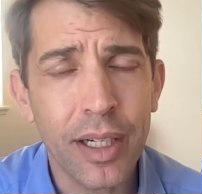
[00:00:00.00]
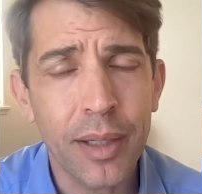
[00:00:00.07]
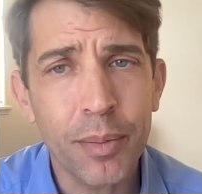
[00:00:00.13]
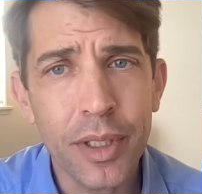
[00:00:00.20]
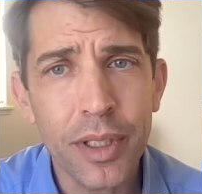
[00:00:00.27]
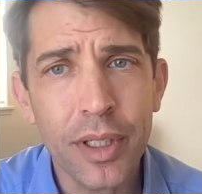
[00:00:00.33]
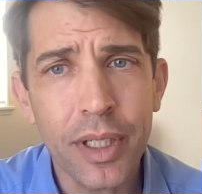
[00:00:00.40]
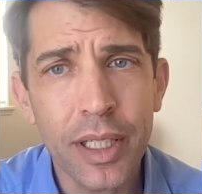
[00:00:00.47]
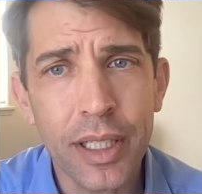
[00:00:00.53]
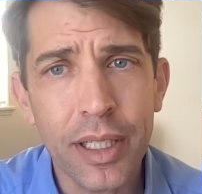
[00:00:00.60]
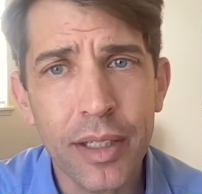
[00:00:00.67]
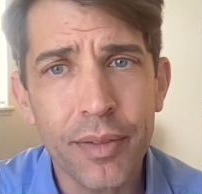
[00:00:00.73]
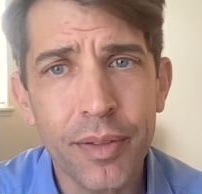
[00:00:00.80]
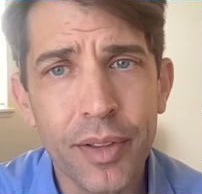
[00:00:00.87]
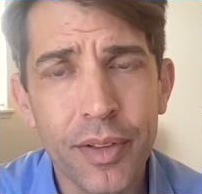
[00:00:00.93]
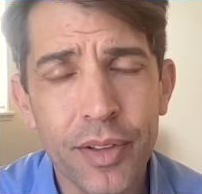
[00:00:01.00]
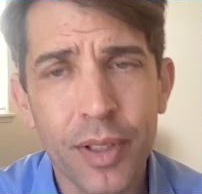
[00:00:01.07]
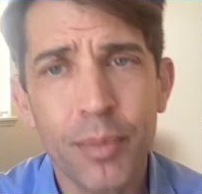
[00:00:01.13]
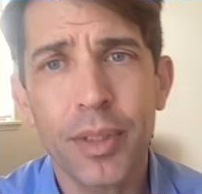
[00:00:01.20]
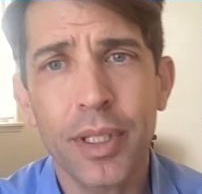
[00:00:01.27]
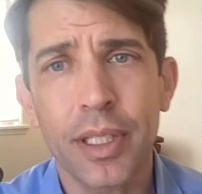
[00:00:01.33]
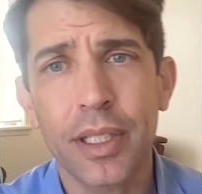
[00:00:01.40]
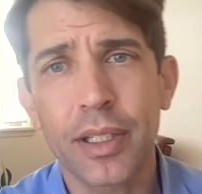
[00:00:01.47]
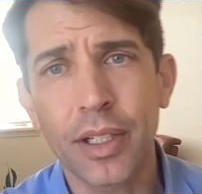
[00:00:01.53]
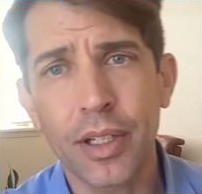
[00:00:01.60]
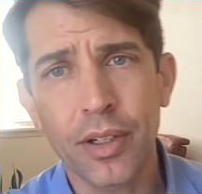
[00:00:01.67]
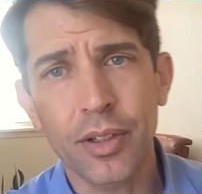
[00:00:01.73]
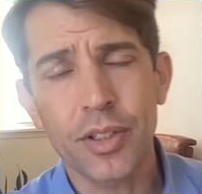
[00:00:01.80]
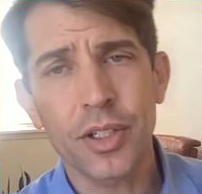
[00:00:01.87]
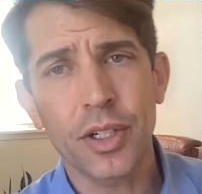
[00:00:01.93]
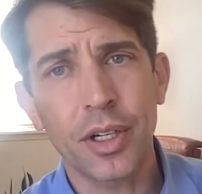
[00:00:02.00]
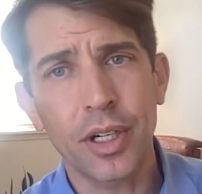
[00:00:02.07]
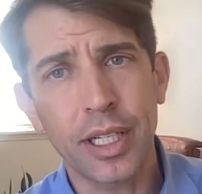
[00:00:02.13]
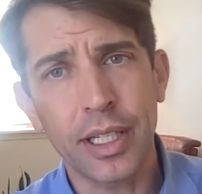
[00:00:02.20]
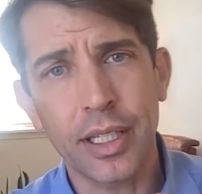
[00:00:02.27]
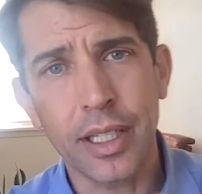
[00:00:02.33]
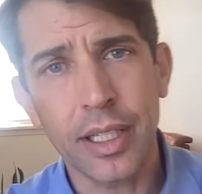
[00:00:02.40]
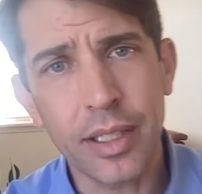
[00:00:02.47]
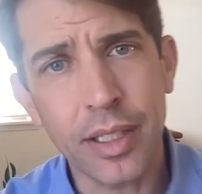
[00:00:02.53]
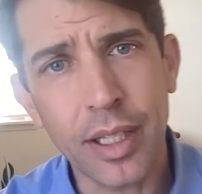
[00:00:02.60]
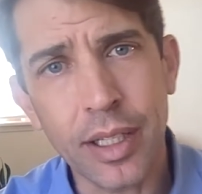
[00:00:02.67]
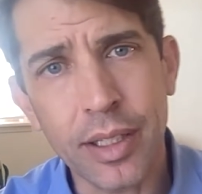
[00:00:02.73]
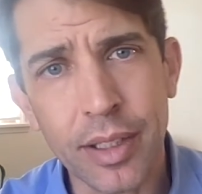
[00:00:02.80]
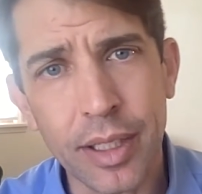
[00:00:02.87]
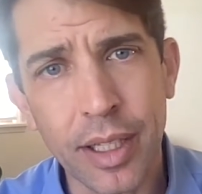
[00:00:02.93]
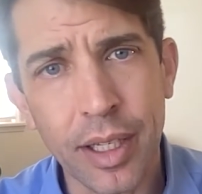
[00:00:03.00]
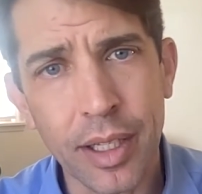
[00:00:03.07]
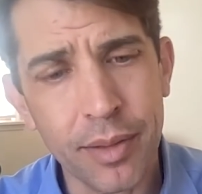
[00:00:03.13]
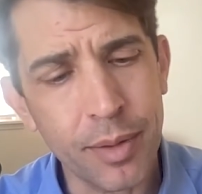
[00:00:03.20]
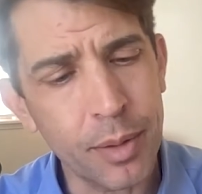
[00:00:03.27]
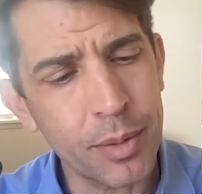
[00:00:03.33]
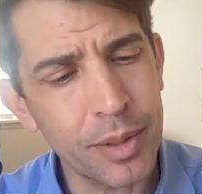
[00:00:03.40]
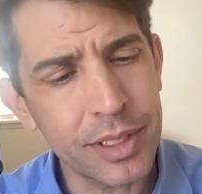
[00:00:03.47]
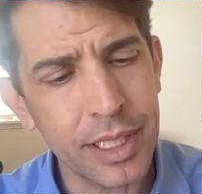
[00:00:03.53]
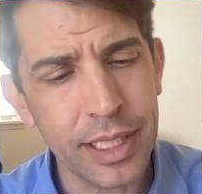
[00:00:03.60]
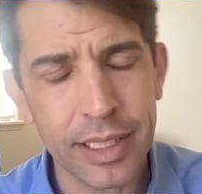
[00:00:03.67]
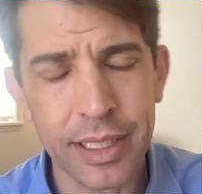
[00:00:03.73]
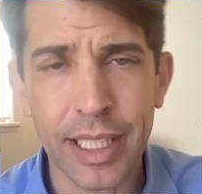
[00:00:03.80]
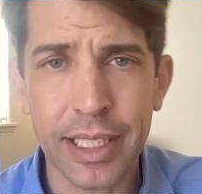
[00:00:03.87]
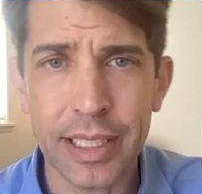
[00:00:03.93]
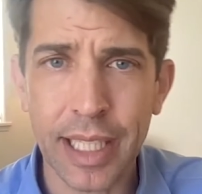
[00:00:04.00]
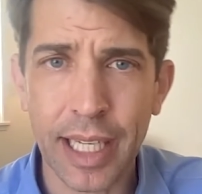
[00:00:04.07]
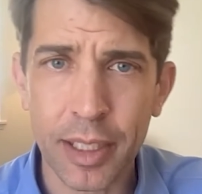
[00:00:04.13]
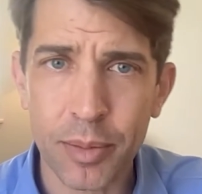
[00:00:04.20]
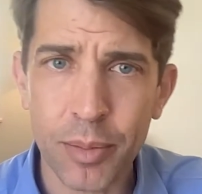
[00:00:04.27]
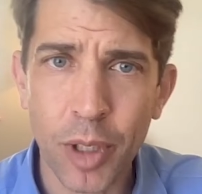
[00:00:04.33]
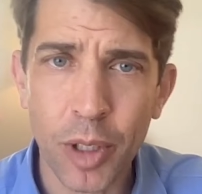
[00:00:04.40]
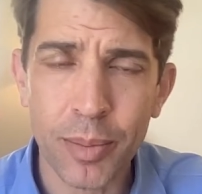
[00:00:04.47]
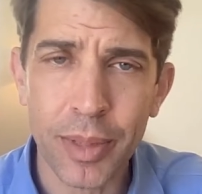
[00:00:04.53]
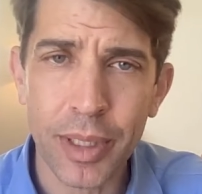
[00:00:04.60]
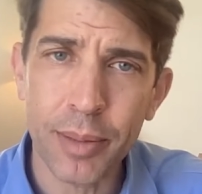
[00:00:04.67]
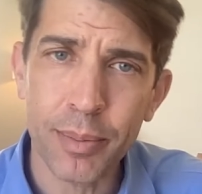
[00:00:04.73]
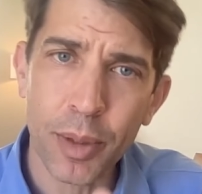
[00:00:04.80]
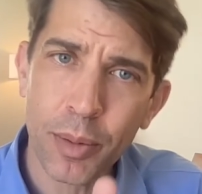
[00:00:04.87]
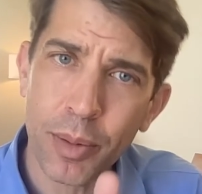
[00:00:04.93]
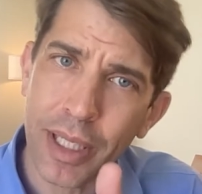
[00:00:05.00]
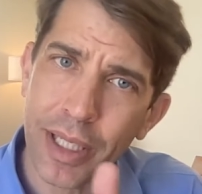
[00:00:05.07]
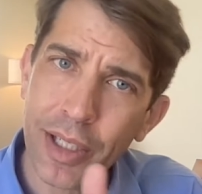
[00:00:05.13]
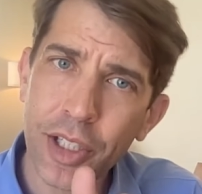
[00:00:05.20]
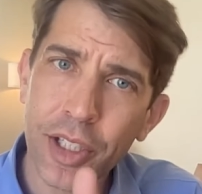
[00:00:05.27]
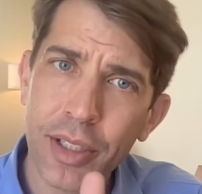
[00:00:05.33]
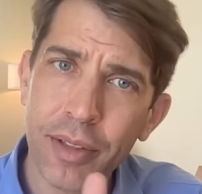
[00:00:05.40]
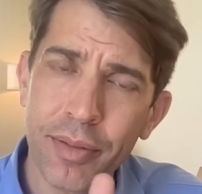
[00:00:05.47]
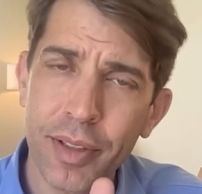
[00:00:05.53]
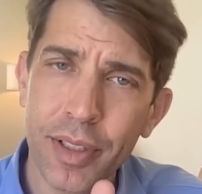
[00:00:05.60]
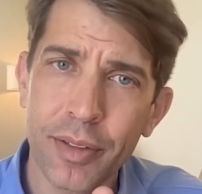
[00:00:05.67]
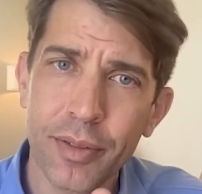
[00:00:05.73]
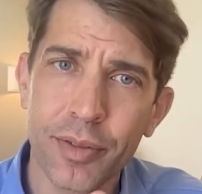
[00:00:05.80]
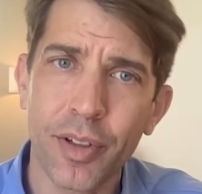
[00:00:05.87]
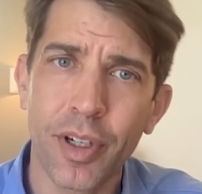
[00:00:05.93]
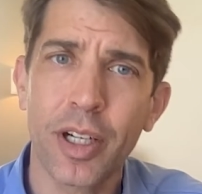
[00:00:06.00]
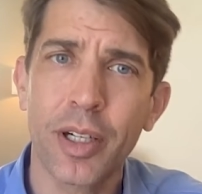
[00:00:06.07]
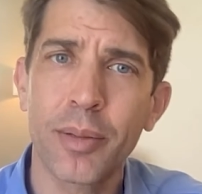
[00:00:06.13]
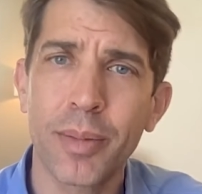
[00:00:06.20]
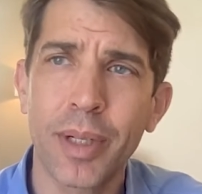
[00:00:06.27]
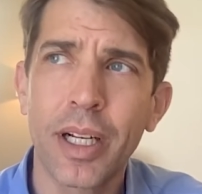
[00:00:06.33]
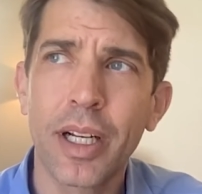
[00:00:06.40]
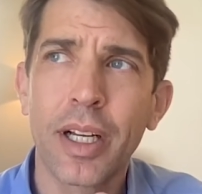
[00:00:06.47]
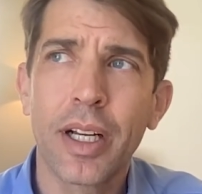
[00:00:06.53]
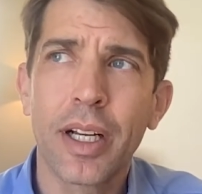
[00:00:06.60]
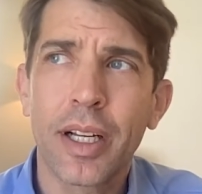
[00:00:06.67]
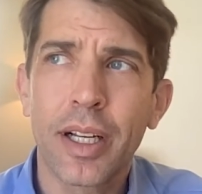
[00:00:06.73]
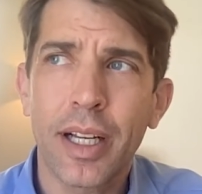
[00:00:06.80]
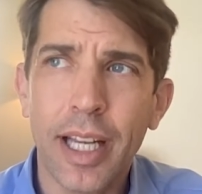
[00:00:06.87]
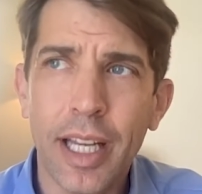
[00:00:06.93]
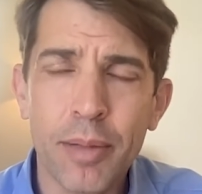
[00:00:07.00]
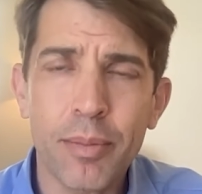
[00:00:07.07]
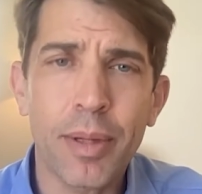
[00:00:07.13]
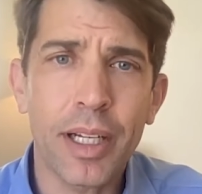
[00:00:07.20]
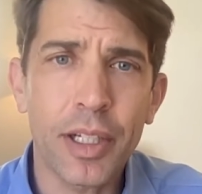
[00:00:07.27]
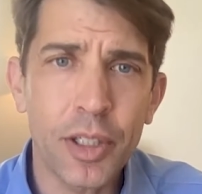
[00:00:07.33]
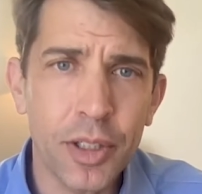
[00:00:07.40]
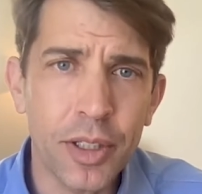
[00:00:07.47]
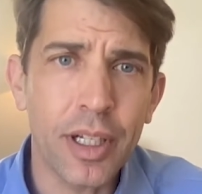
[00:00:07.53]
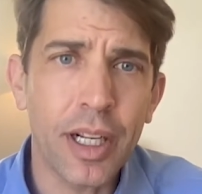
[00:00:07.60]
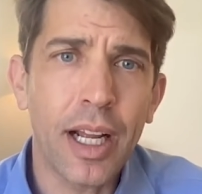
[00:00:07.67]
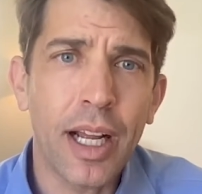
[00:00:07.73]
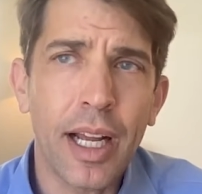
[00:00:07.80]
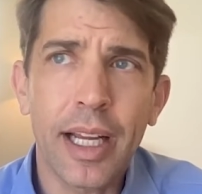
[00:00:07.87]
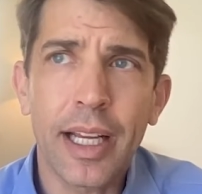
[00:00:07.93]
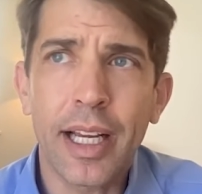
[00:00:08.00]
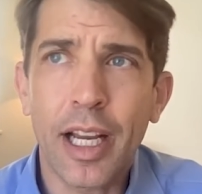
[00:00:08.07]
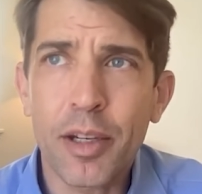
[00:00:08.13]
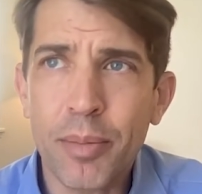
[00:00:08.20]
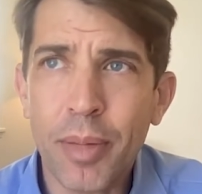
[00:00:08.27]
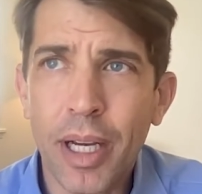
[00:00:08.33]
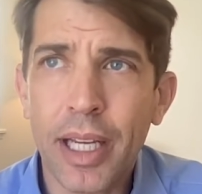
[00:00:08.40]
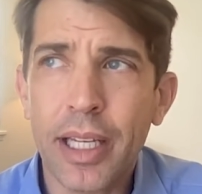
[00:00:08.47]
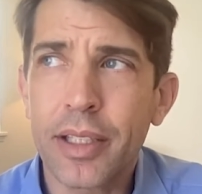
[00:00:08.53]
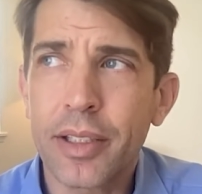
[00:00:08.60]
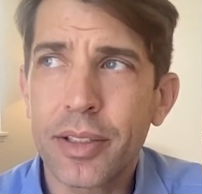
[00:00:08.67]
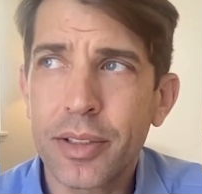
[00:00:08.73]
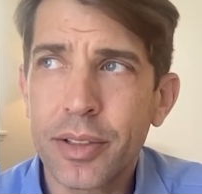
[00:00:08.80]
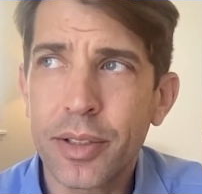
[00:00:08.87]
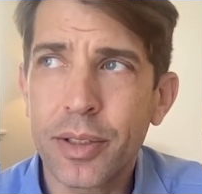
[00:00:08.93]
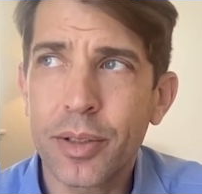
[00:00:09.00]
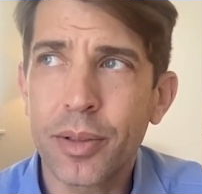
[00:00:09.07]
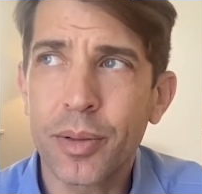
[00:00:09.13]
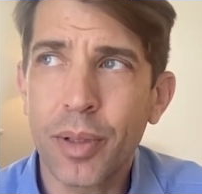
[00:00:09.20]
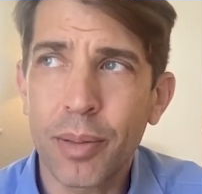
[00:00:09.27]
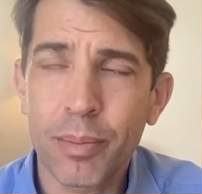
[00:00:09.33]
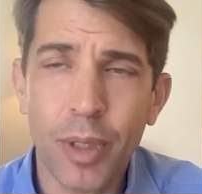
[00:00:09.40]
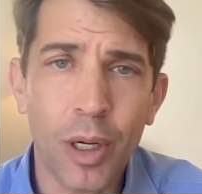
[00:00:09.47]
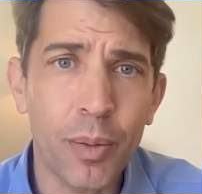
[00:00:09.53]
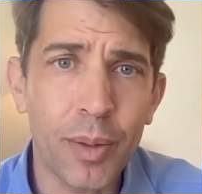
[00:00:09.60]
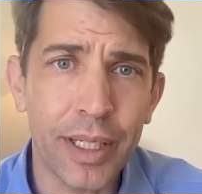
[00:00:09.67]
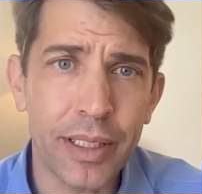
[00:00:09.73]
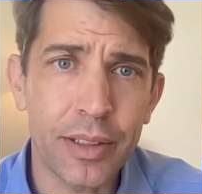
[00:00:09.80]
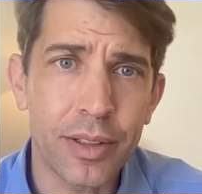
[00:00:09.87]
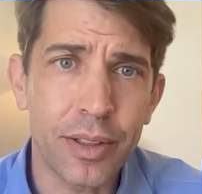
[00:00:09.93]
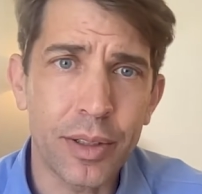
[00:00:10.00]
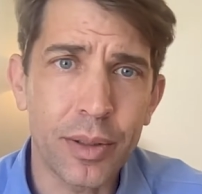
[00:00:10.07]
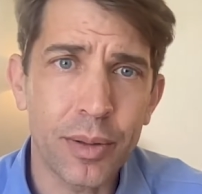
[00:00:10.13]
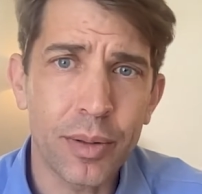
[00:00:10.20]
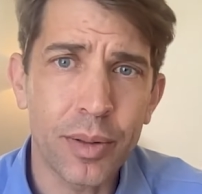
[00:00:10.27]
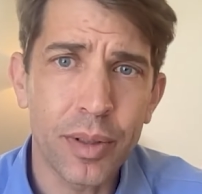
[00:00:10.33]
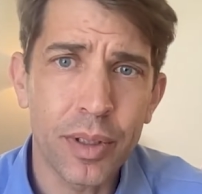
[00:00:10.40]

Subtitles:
And I'm wondering if there's something in your journey in the kind of, I want to say the exact moment, but when it shifted from am I, should I might, to I'm going to.